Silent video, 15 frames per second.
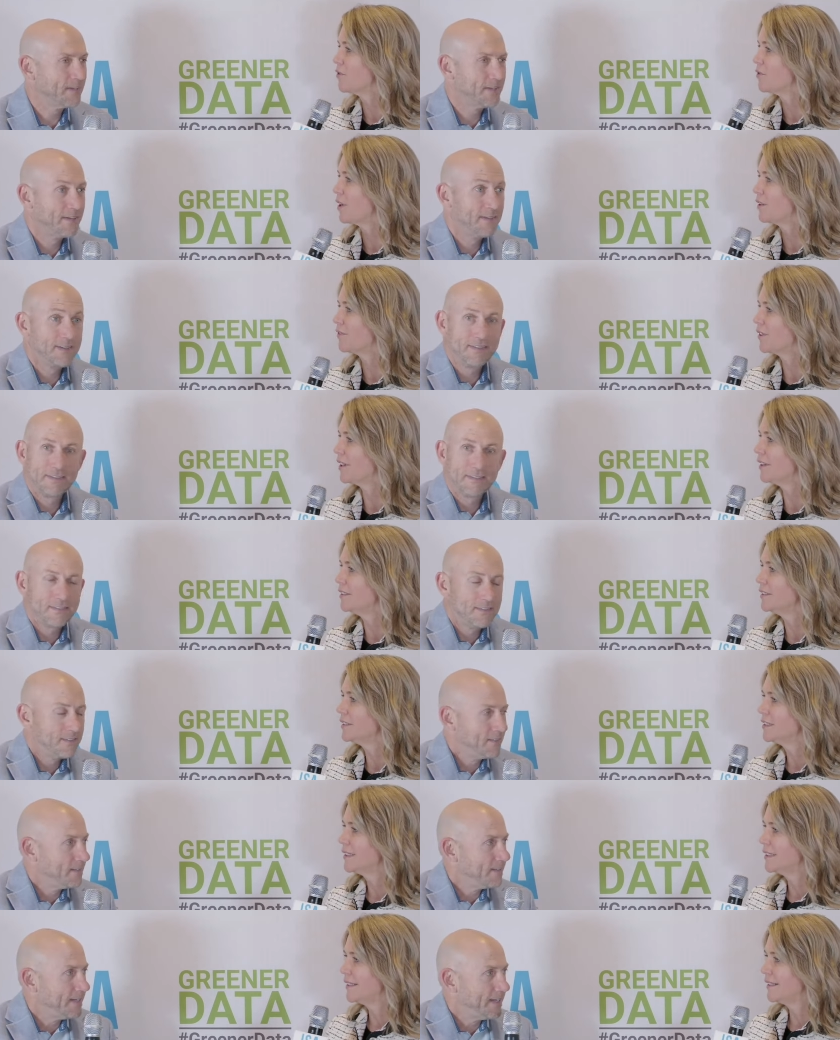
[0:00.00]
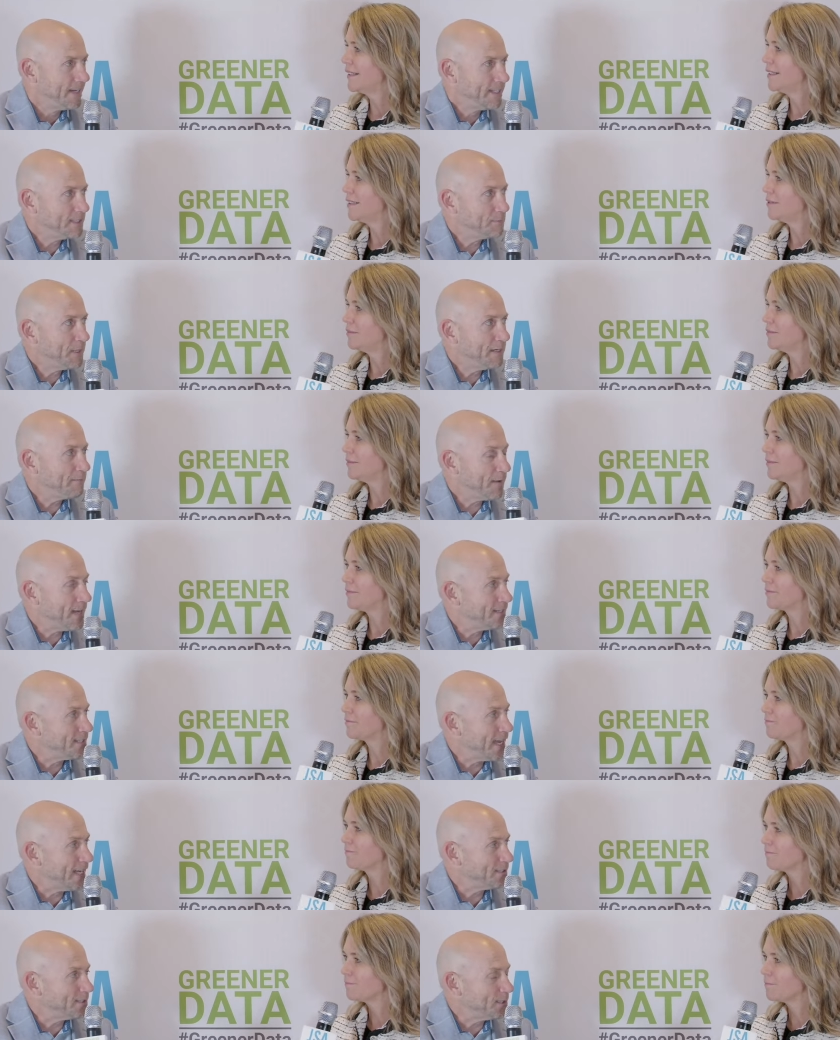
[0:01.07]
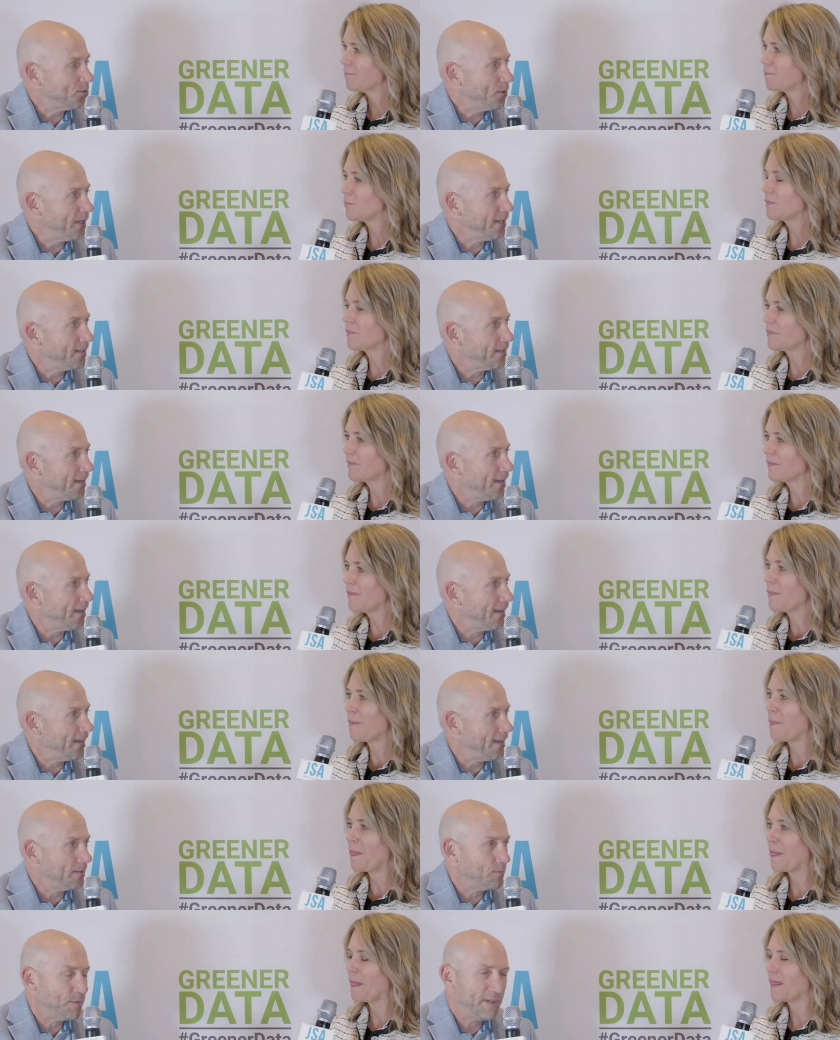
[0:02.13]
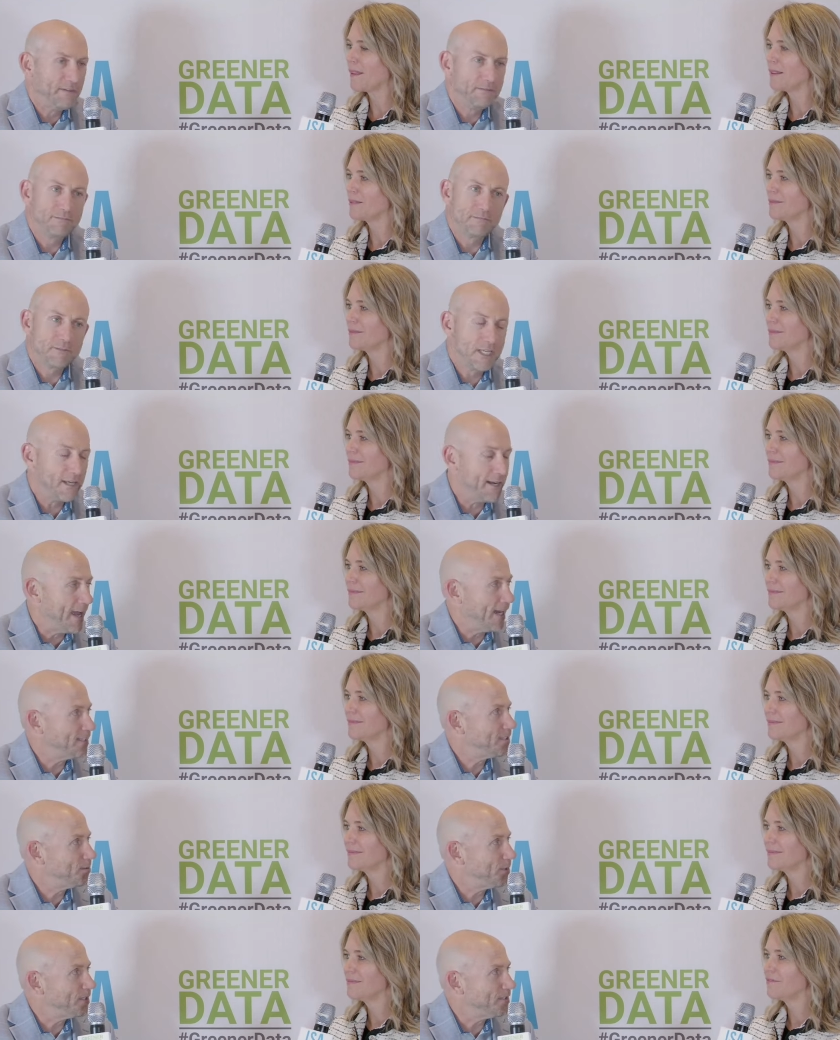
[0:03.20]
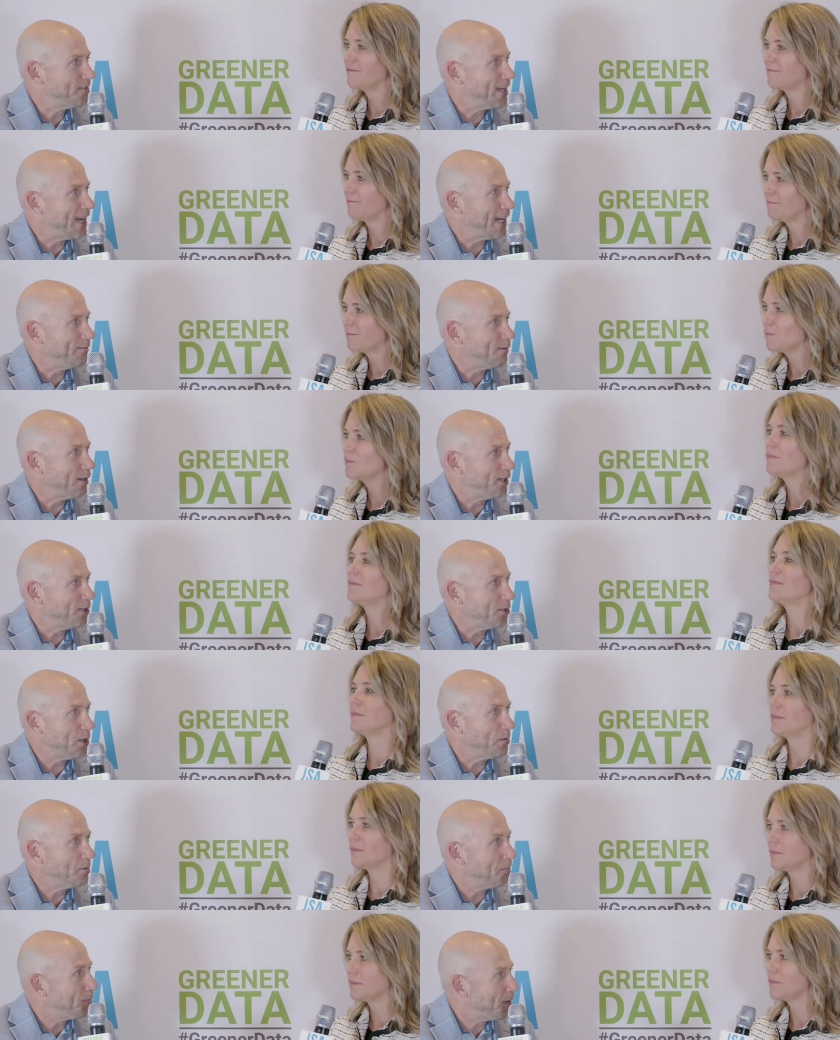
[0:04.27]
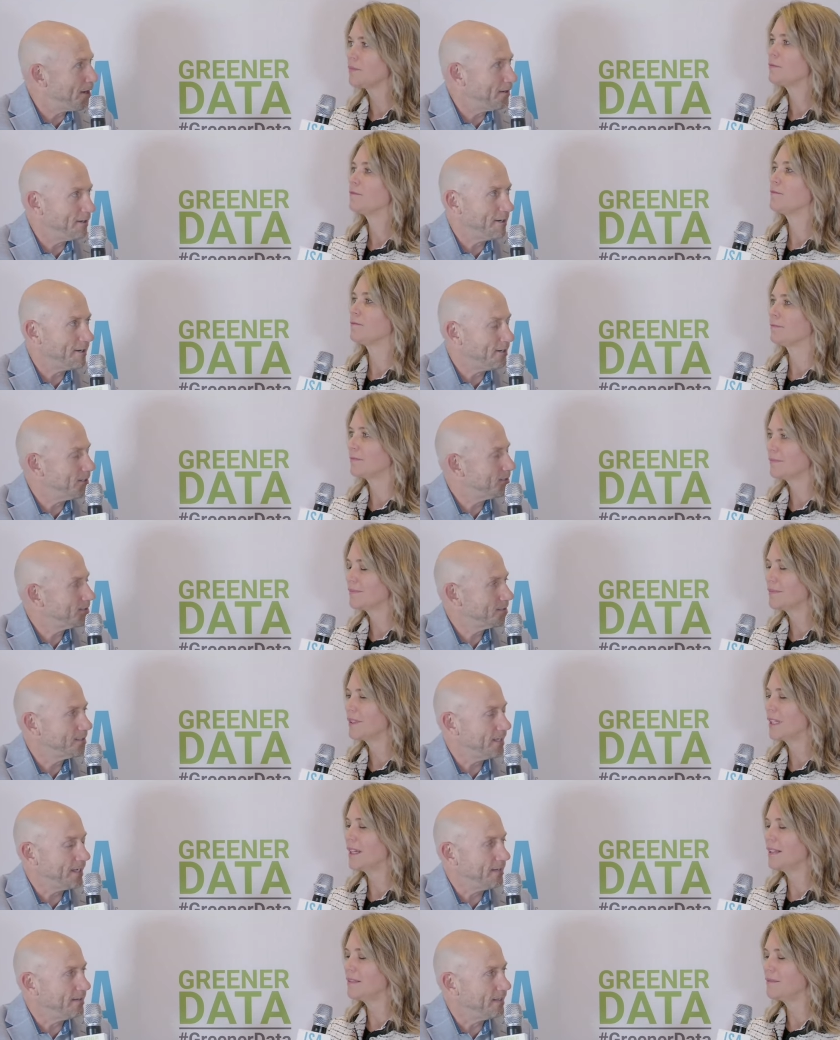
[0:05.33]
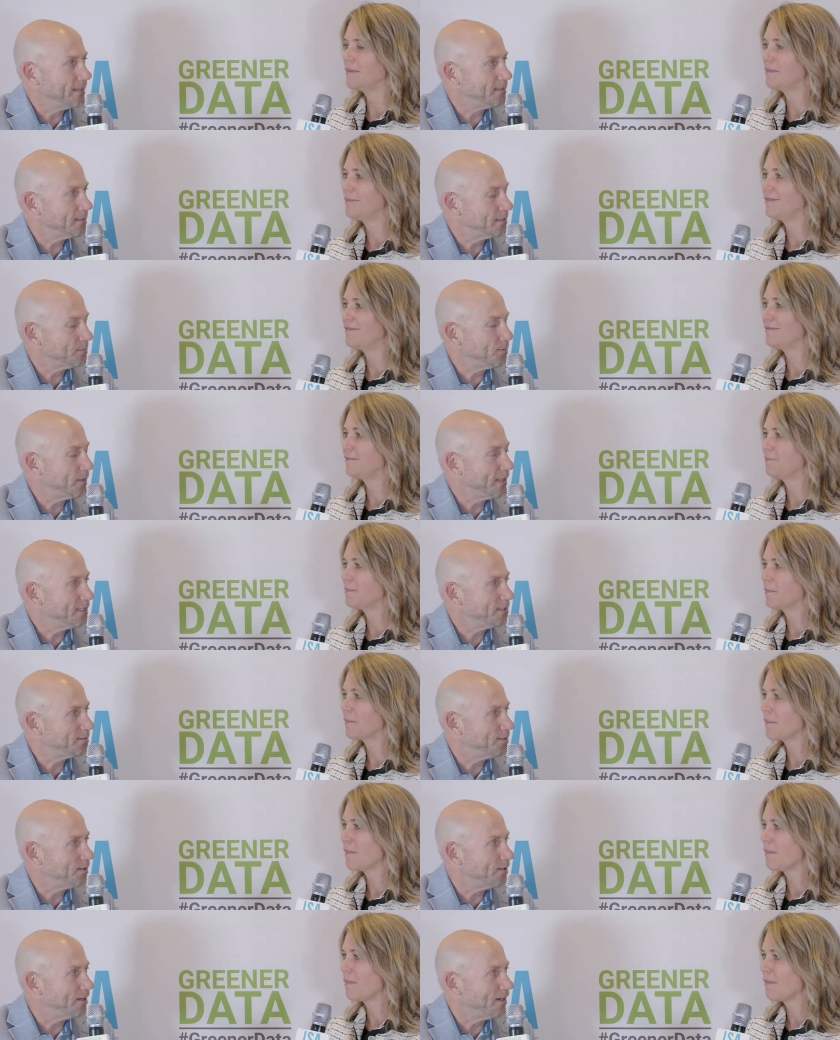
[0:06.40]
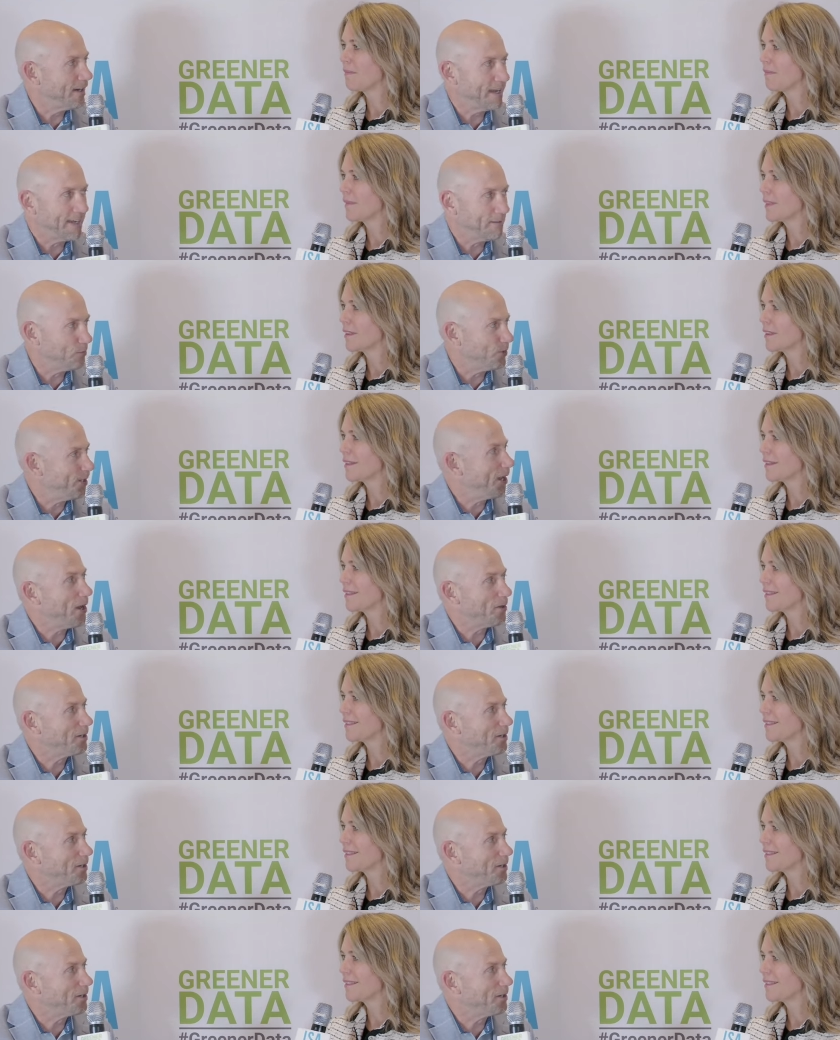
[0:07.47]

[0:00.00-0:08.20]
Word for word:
Speaker 1: far for you?
Speaker 2: It's been a fantastic week. Uh, we've connecting with a lot of our global partners, and this is a place for uh, where they all